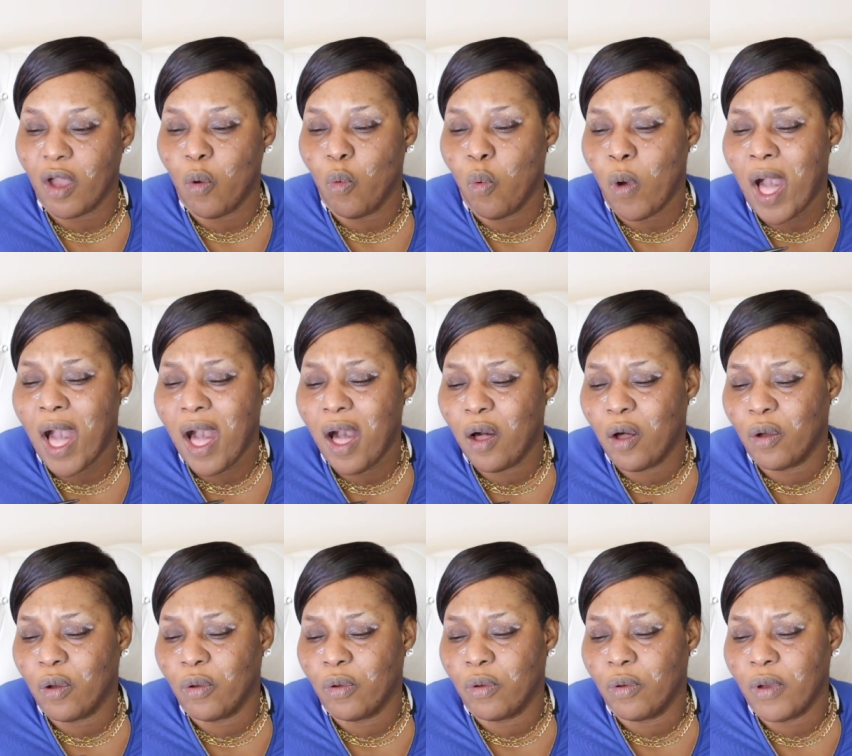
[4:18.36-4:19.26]

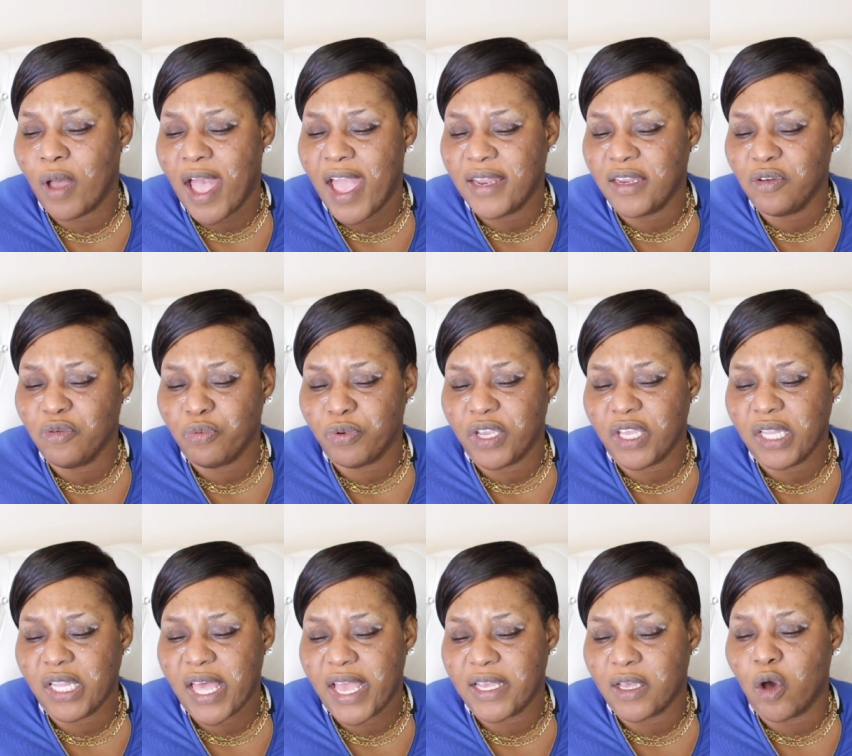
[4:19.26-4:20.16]
wow, I didn't
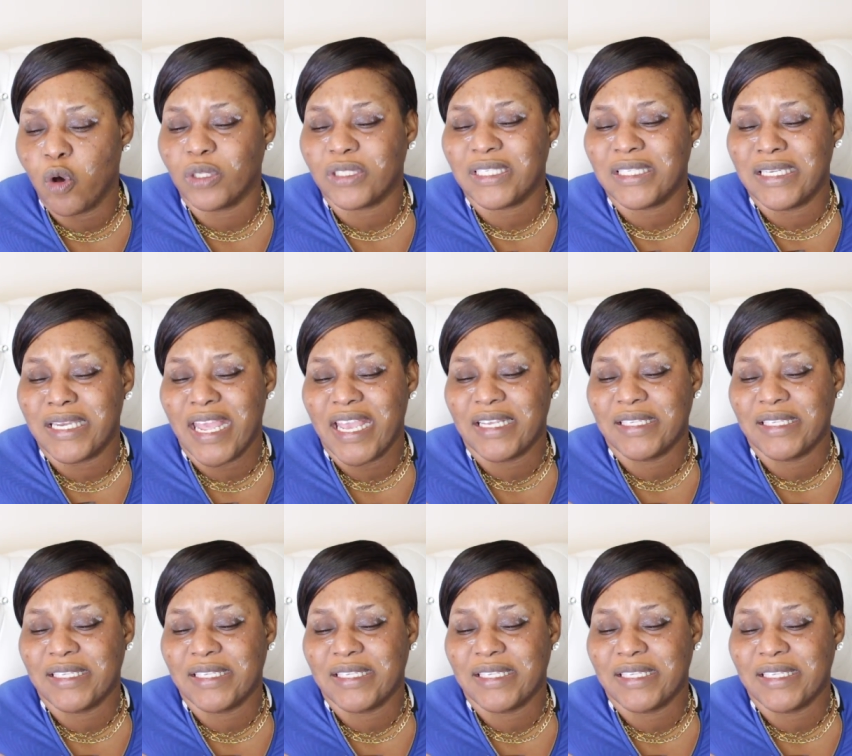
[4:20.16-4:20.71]
realize, oh, it's